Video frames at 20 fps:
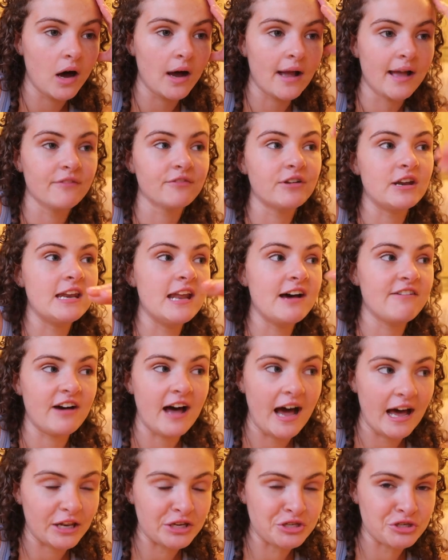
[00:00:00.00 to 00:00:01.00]
I have never
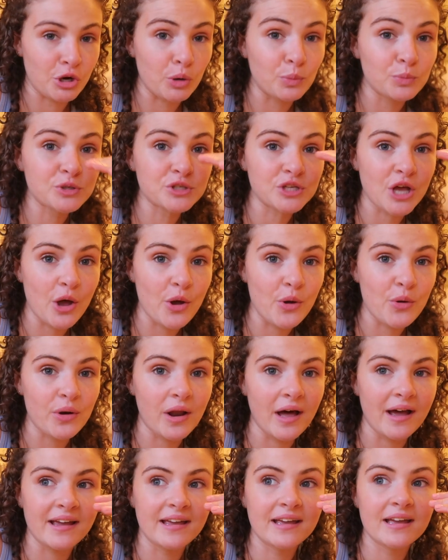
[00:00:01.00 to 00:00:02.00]
had a job so,
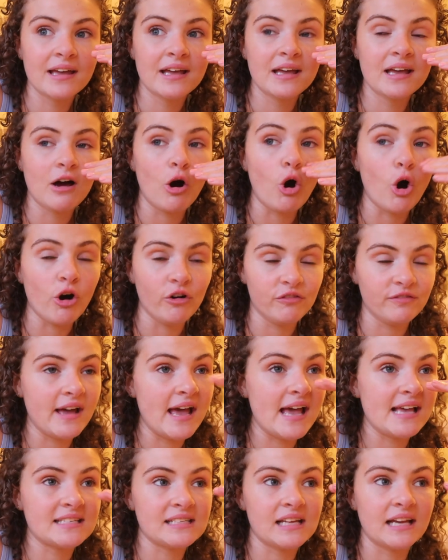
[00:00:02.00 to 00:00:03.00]
like,
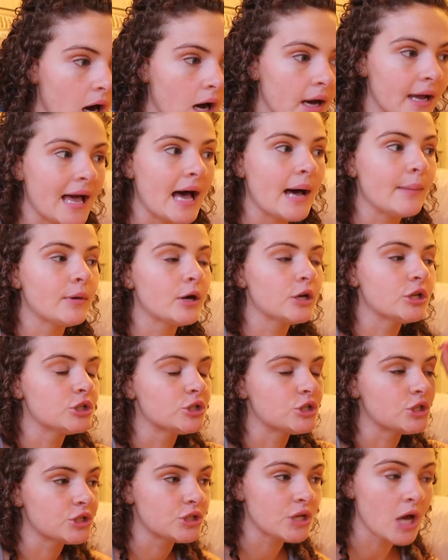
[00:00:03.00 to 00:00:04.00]
office. Like, I am
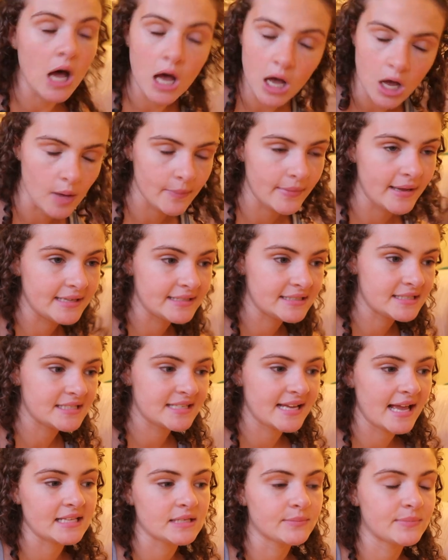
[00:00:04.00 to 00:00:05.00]
determined
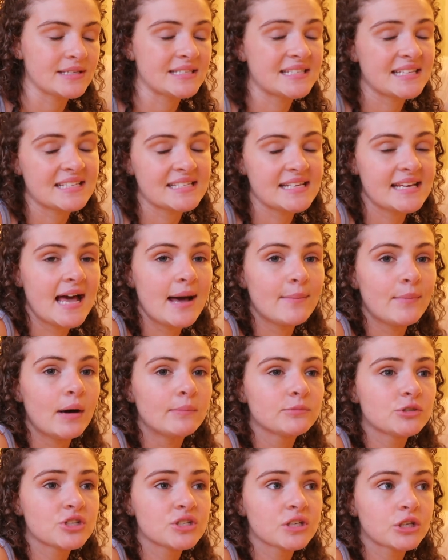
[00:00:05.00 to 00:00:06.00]
to get up at 6 a.m.
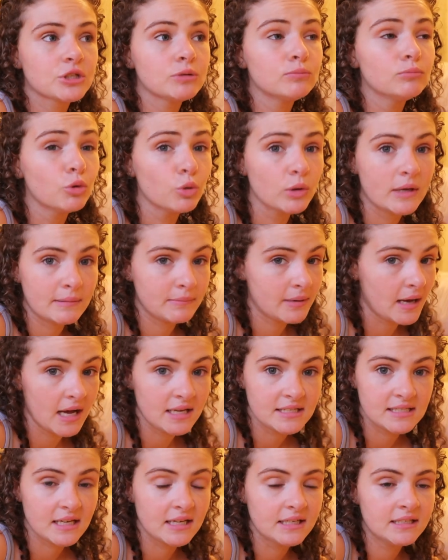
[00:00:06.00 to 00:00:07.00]
I'm just such a morning
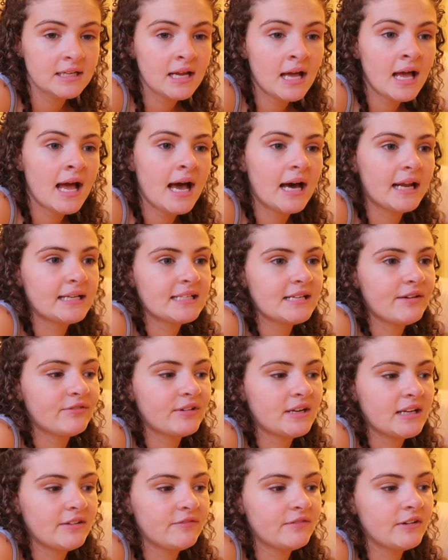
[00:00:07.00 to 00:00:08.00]
person. I
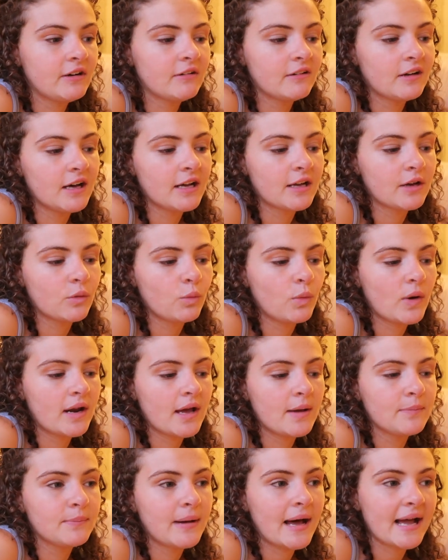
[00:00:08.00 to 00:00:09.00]
definitely feel like when
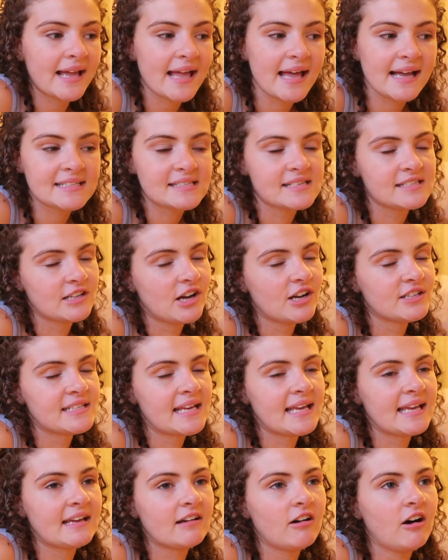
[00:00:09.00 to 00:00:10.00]
I'm back
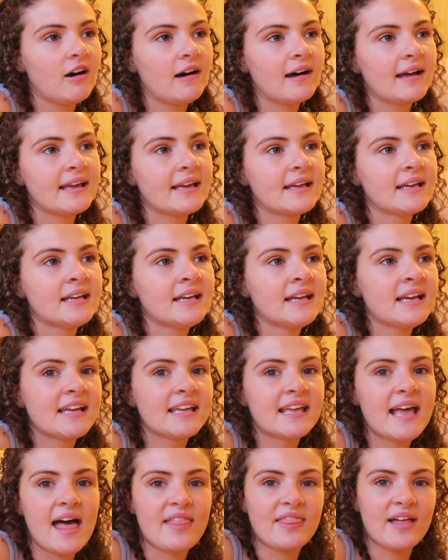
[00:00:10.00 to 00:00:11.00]
exercising, I
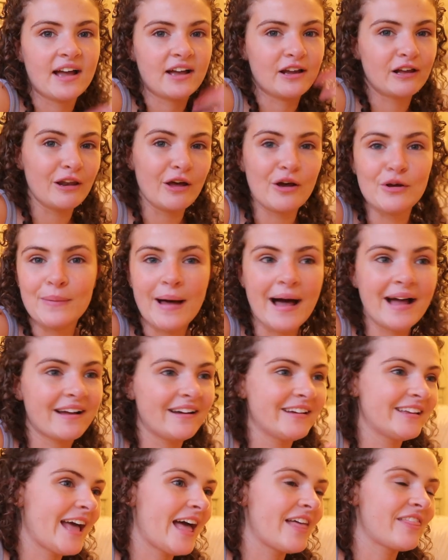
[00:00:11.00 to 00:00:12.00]
get that glow back.
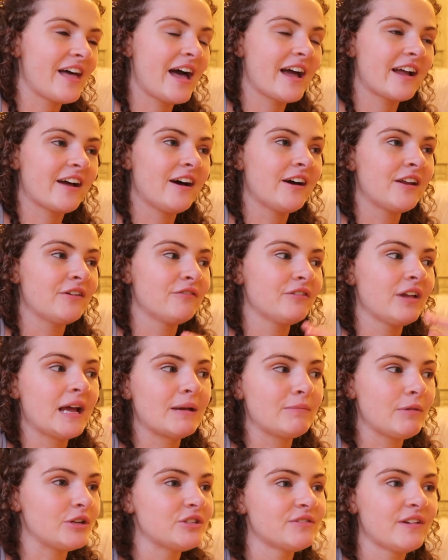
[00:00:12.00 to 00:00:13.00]
I get that kind of
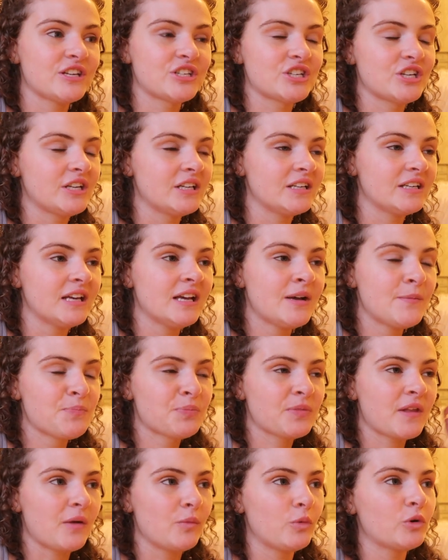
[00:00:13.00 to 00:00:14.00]
like motivation. And
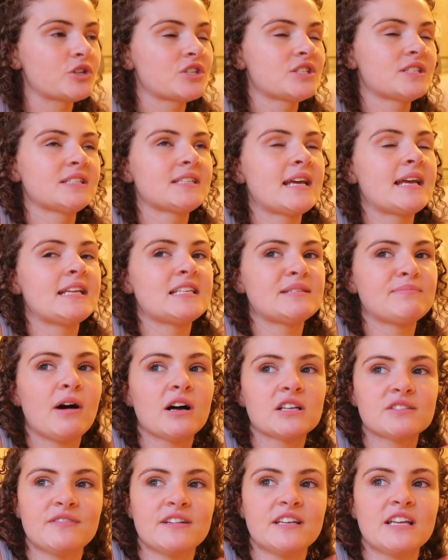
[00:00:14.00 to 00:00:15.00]
I watched Sadie
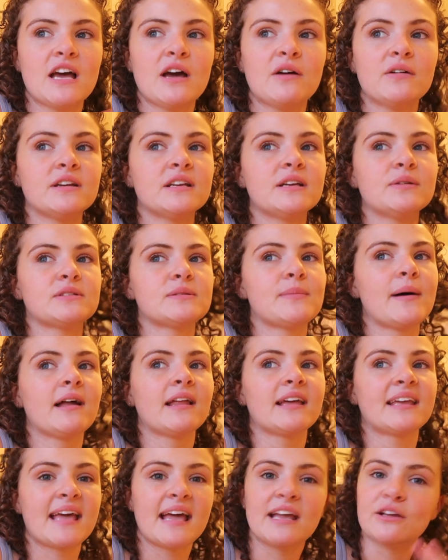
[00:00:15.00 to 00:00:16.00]
Smart's video and it was about
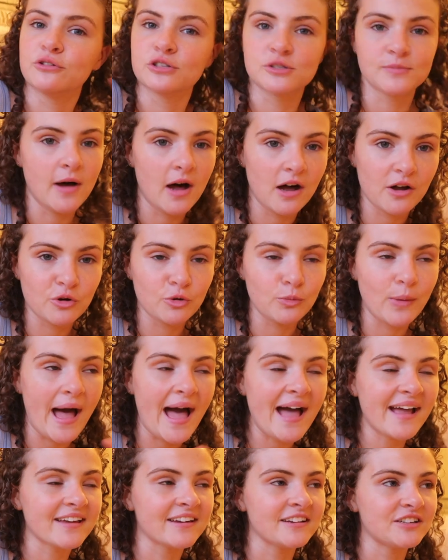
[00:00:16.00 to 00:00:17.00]
like getting your sparkle
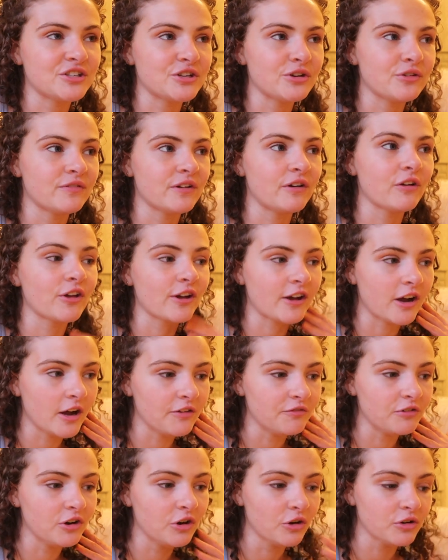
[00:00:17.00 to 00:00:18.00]
back. And I do feel like
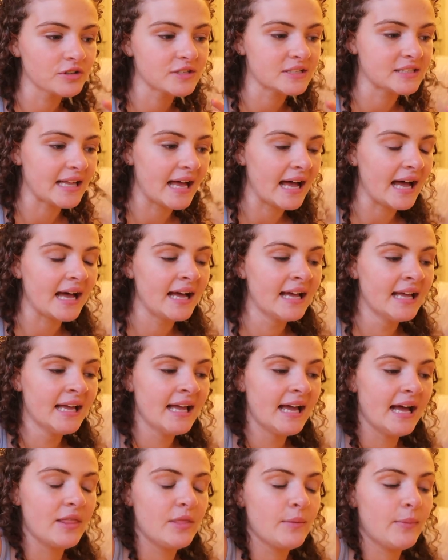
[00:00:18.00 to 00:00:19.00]
I've lost that
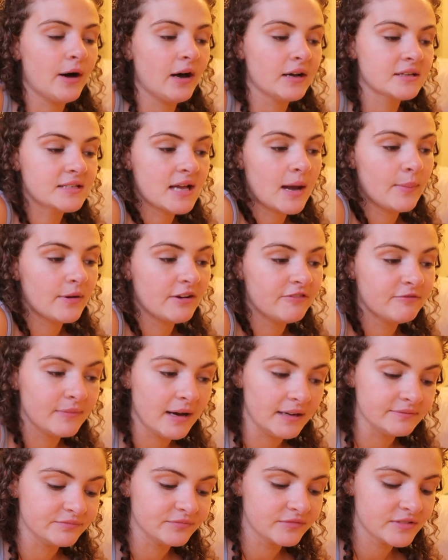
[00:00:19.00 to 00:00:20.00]
in the past couple of
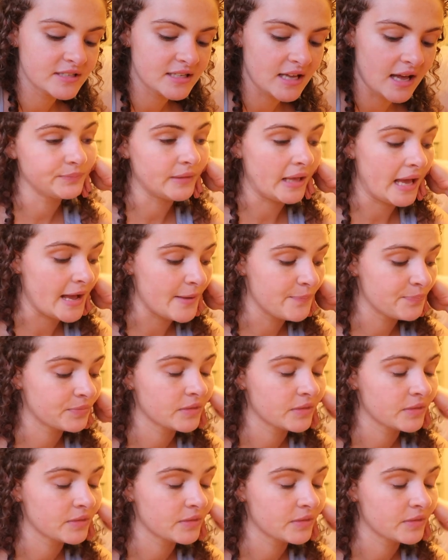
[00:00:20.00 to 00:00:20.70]
months. Yeah.